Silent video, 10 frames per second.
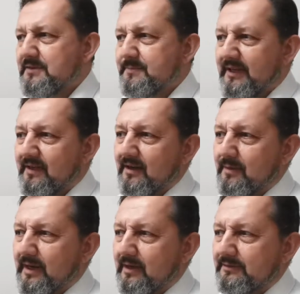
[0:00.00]
speaking
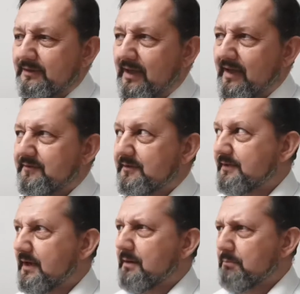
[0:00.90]
about the life of
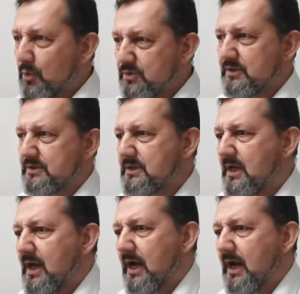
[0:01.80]
Moses,